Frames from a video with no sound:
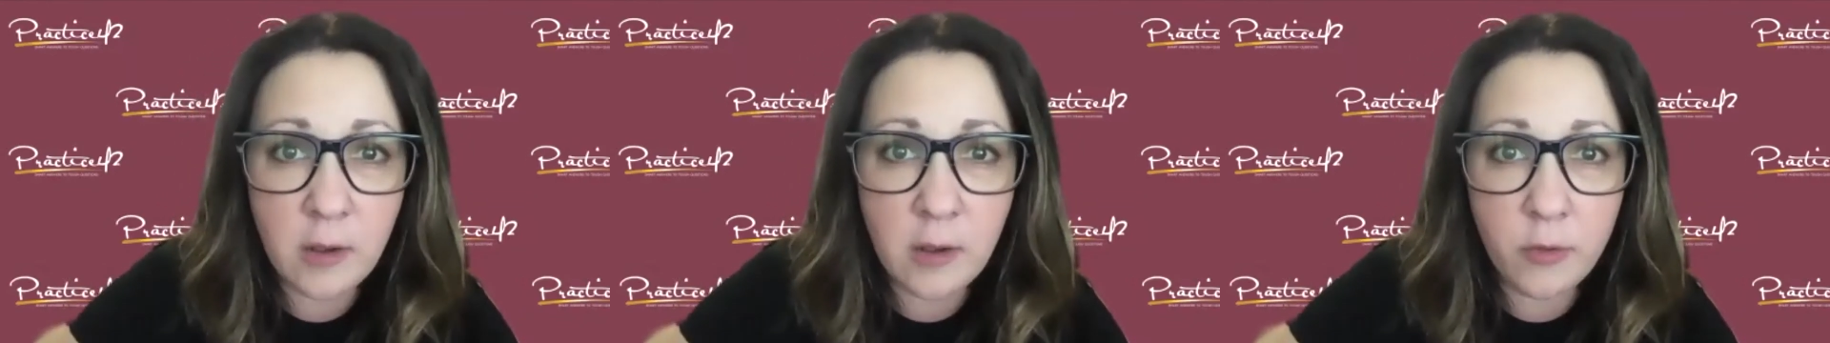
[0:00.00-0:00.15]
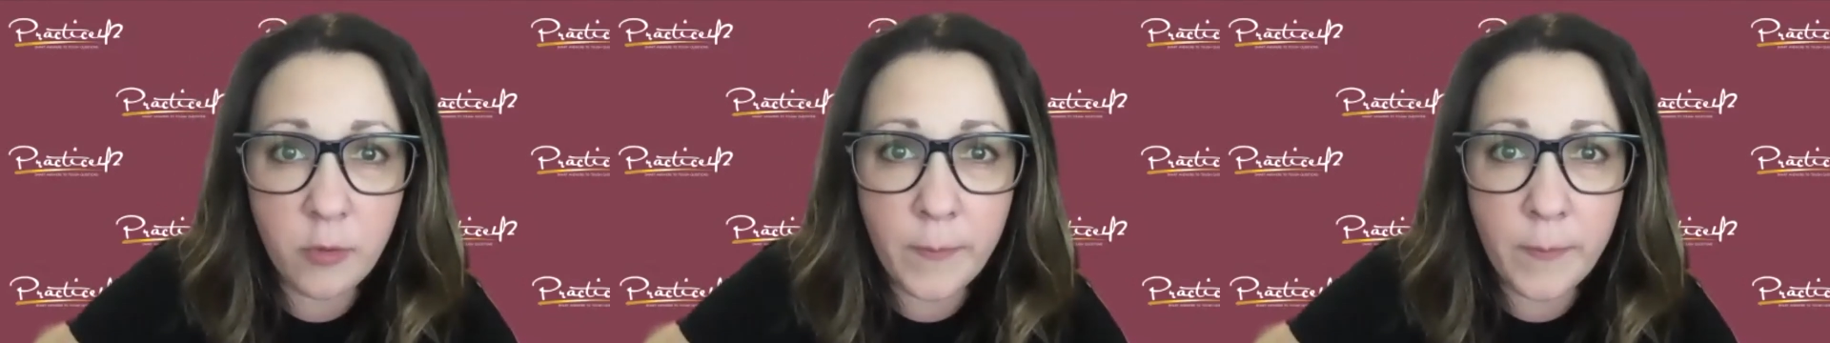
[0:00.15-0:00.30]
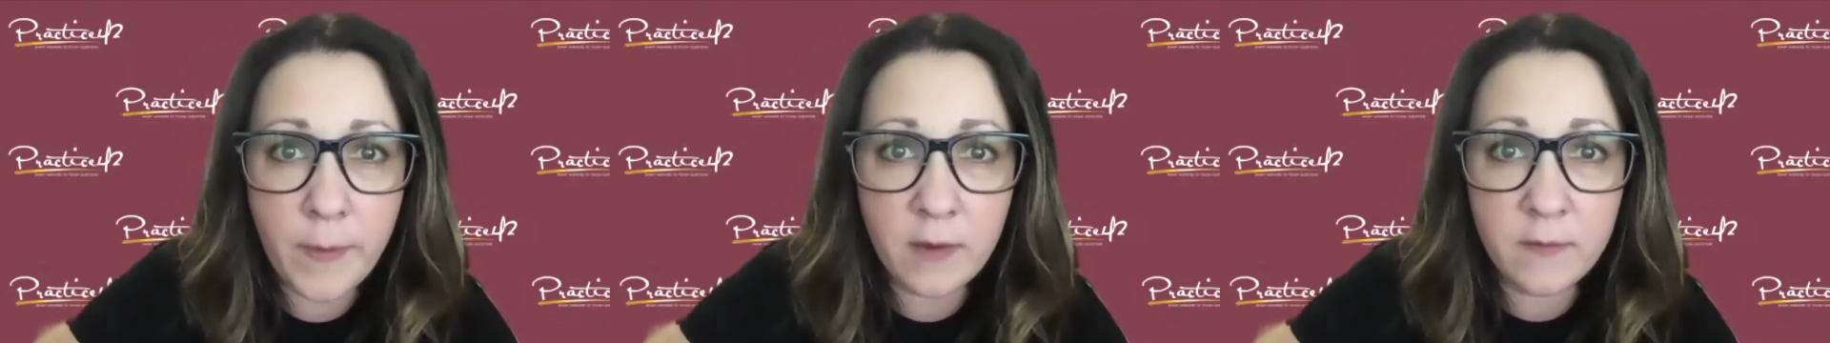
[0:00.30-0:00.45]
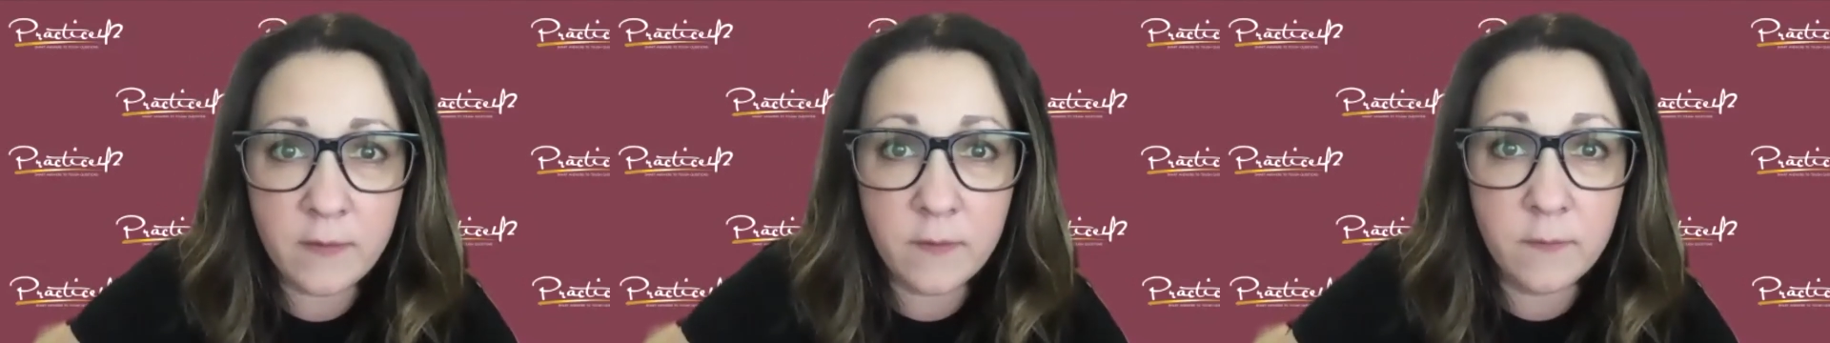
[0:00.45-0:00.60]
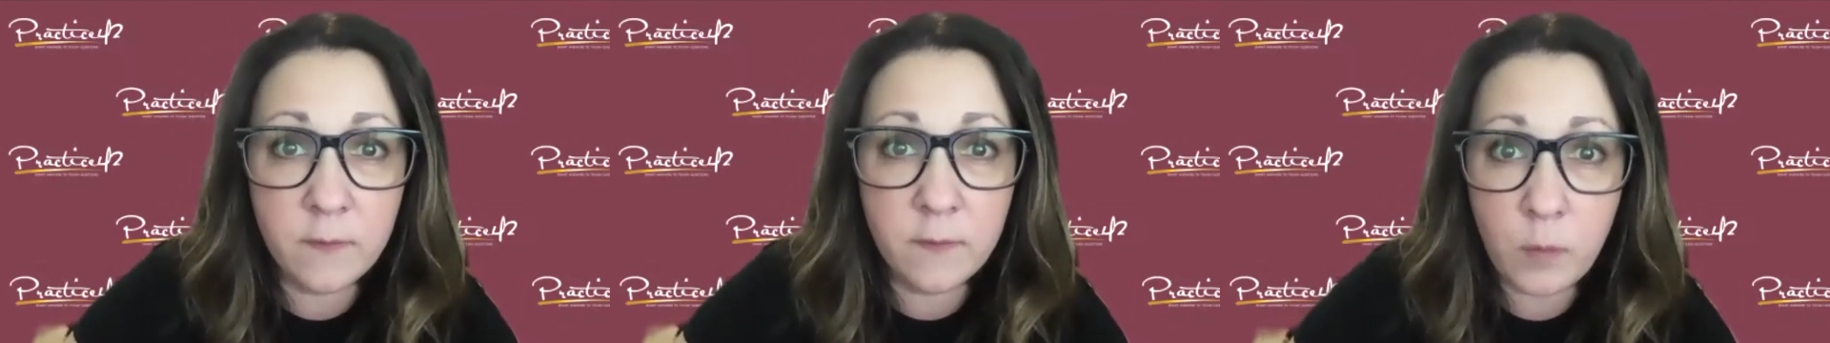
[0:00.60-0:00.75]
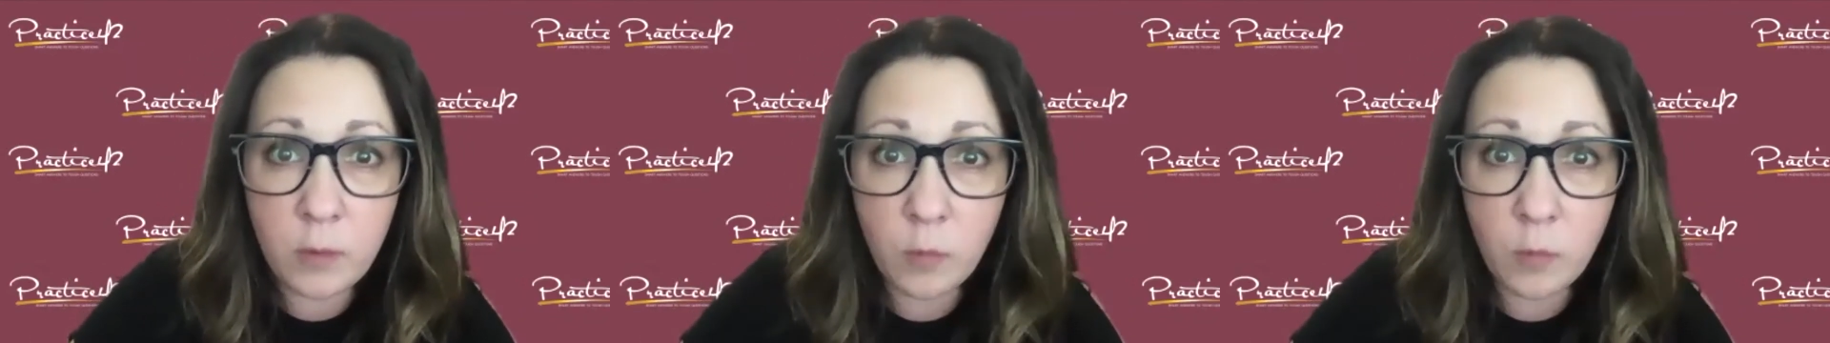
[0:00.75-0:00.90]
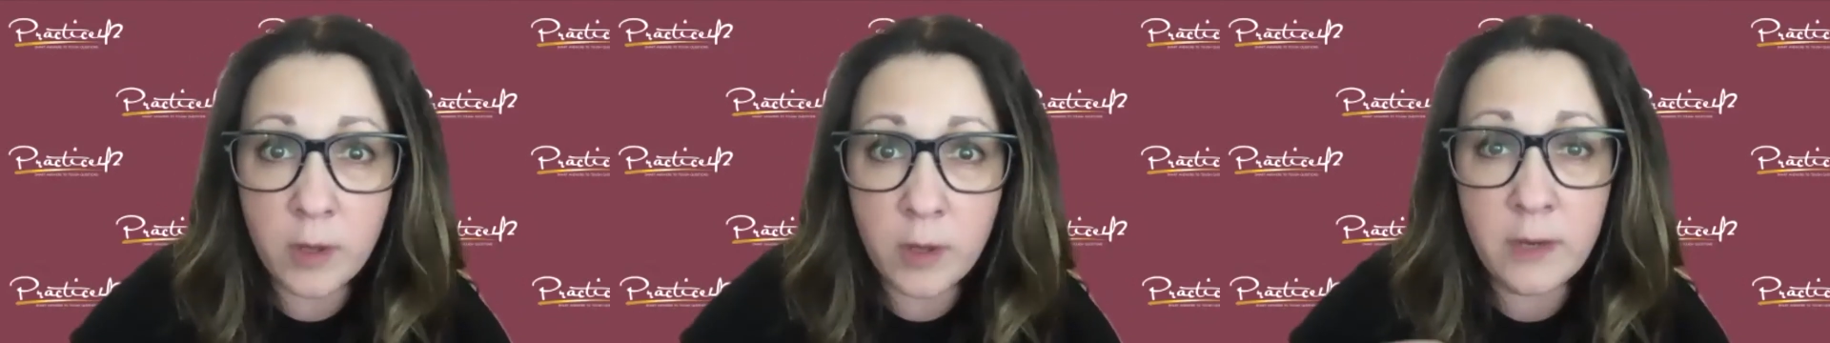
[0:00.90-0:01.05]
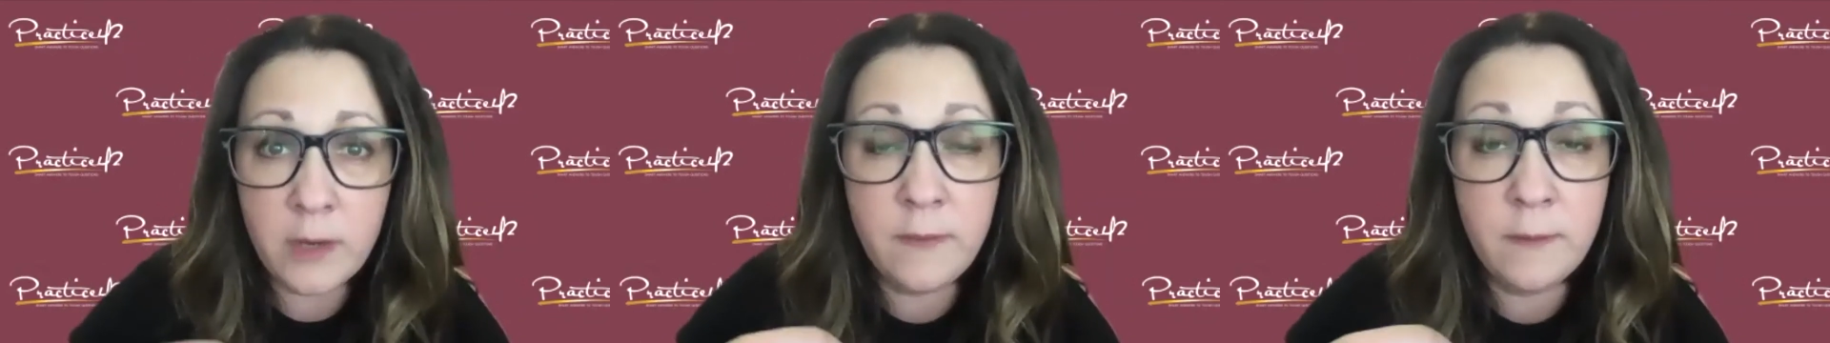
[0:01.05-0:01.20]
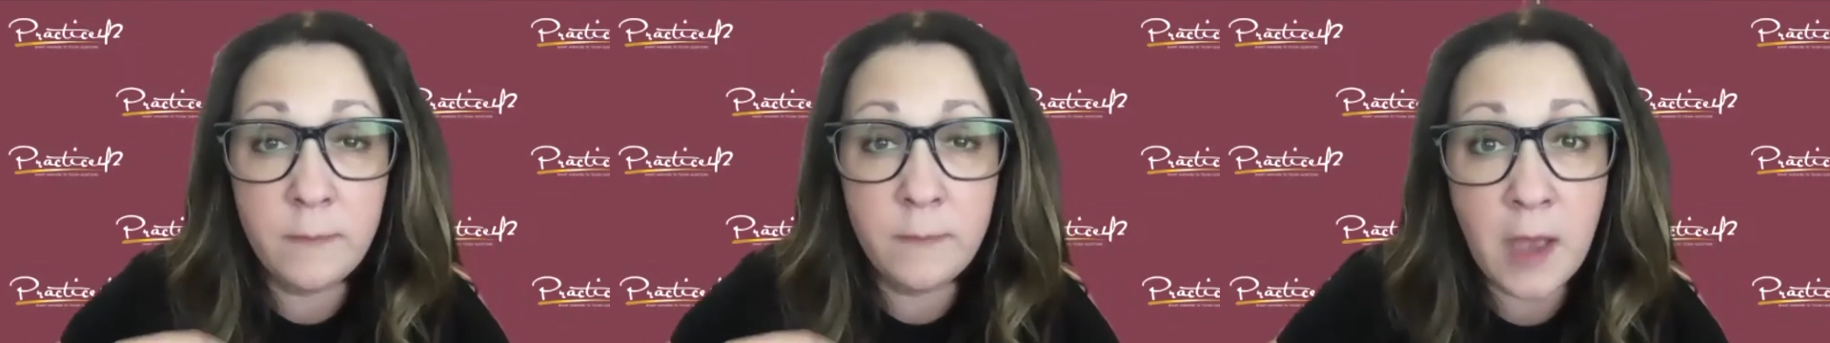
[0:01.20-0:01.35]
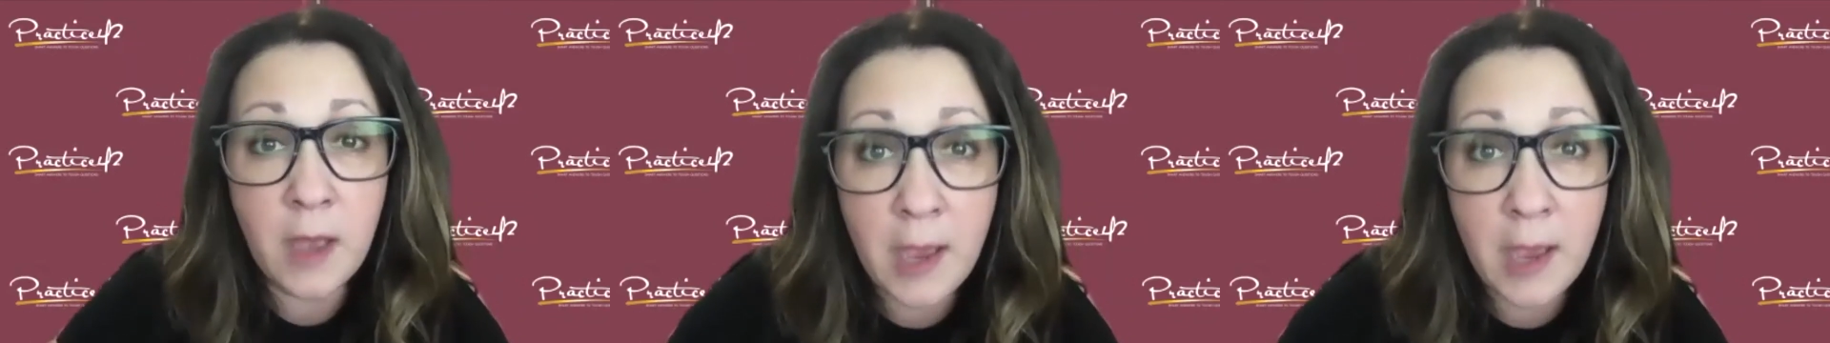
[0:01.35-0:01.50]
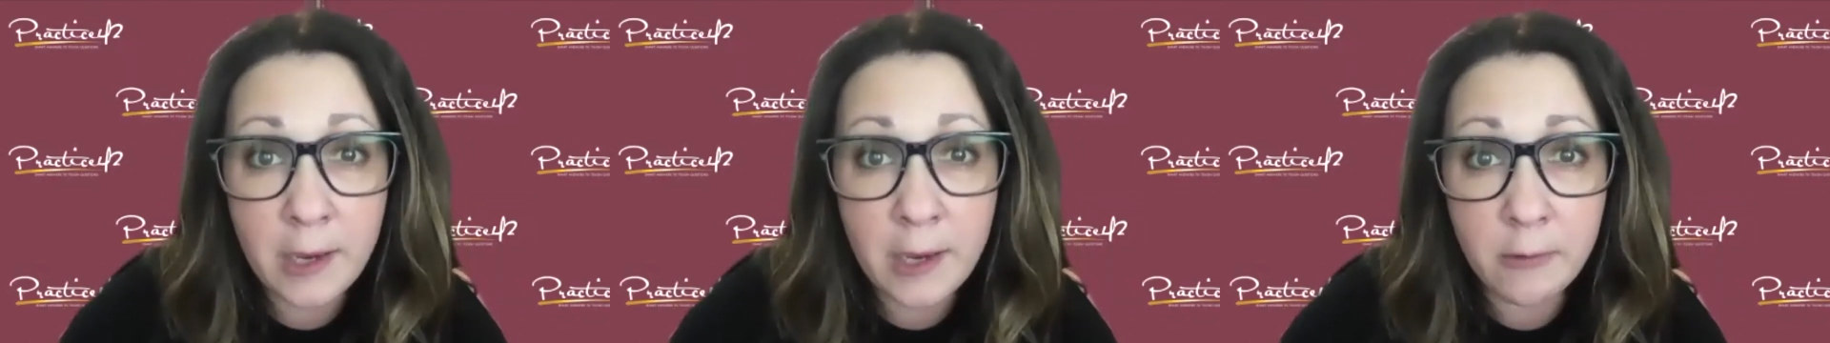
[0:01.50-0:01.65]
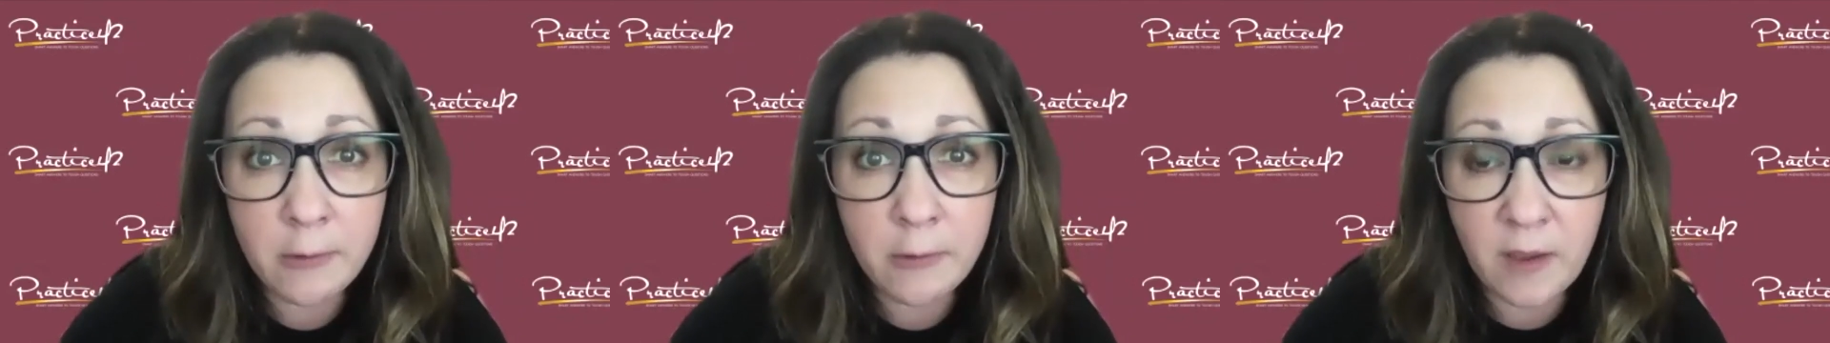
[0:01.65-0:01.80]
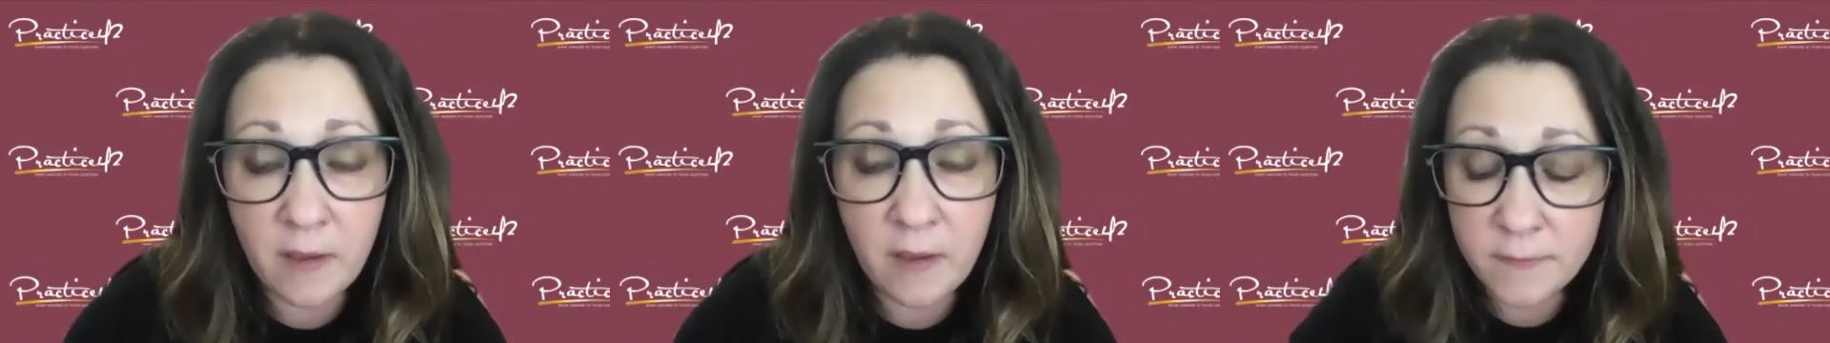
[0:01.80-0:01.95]
all the boxes so we wanted them to
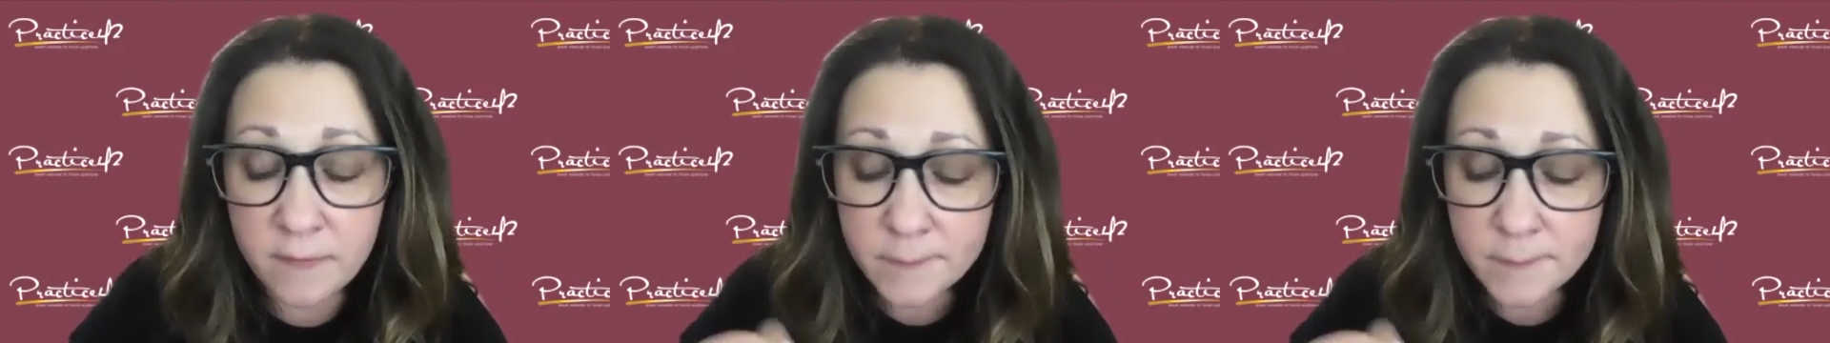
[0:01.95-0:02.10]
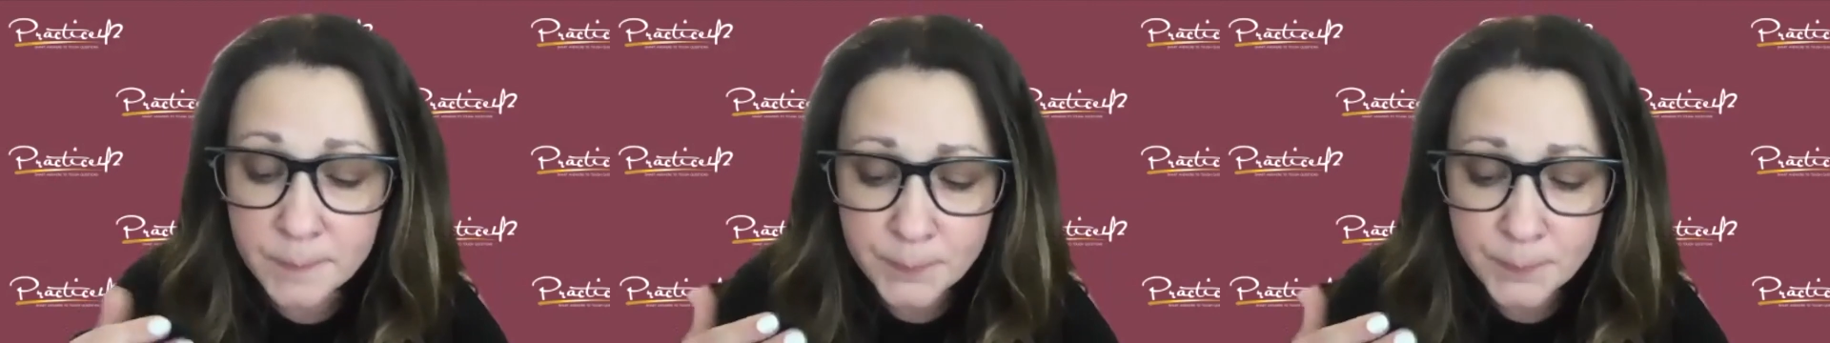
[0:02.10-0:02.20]
hire us?